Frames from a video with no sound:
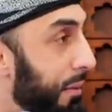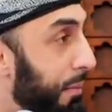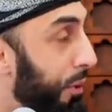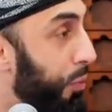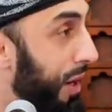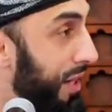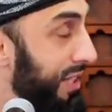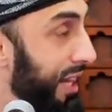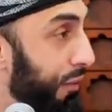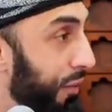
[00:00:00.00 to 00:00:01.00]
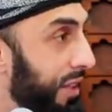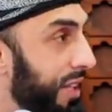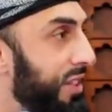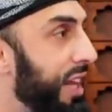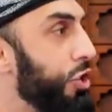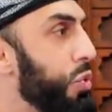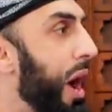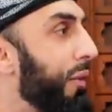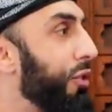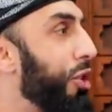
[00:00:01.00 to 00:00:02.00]
But what is different is that you
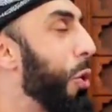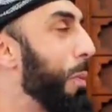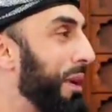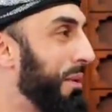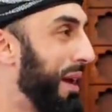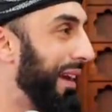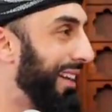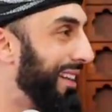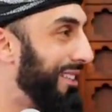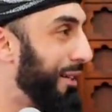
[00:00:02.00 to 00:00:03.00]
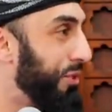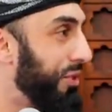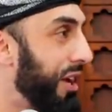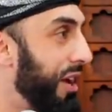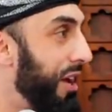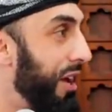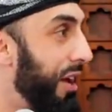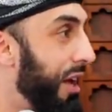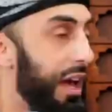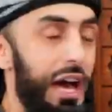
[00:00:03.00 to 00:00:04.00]
have coping mechanisms.
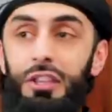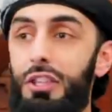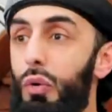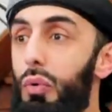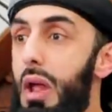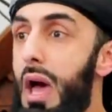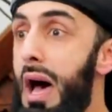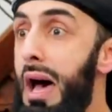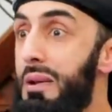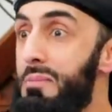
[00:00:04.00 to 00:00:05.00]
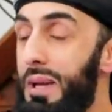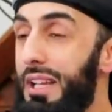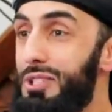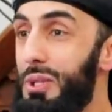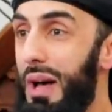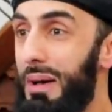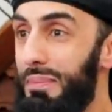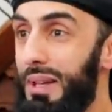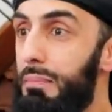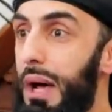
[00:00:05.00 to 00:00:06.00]
And the Quran picks you
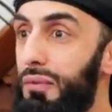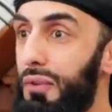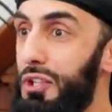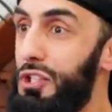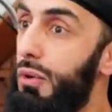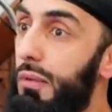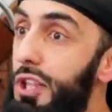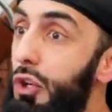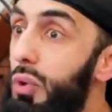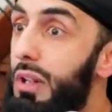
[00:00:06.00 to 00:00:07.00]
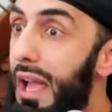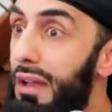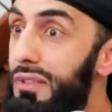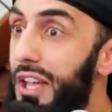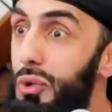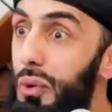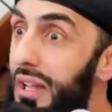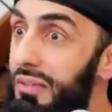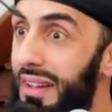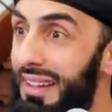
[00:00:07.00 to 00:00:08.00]
up by virtue of the good life that you're
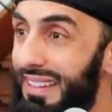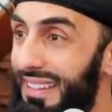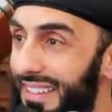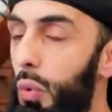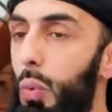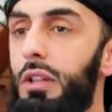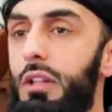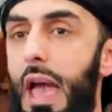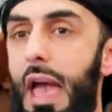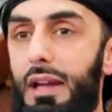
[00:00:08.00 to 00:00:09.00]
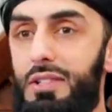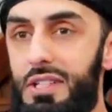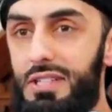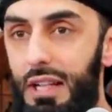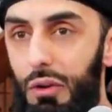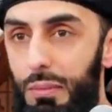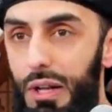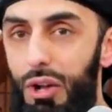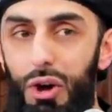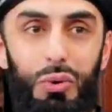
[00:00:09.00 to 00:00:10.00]
living. When cash is a little
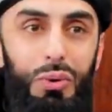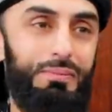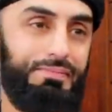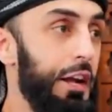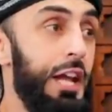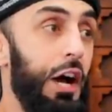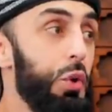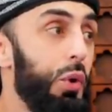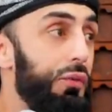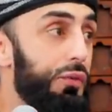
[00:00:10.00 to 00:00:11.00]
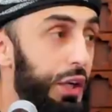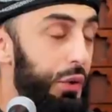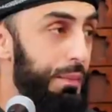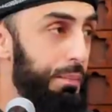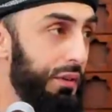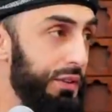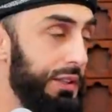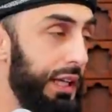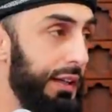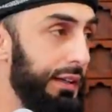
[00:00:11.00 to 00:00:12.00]
bit low and now you are fearing
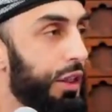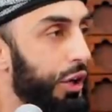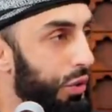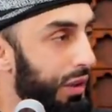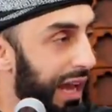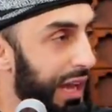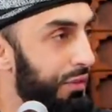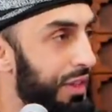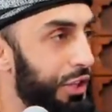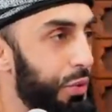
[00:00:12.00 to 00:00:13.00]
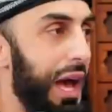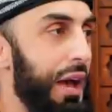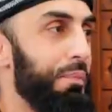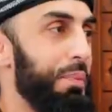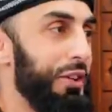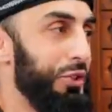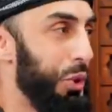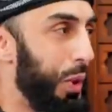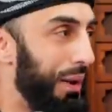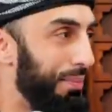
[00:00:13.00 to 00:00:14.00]
poverty, the good life that you have picks
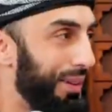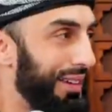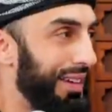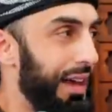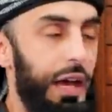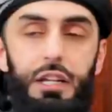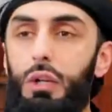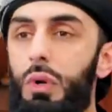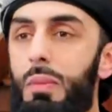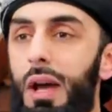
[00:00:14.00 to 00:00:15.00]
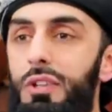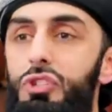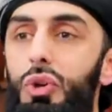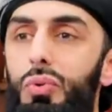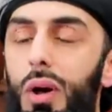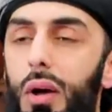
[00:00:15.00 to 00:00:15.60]
you up. And it reminds you,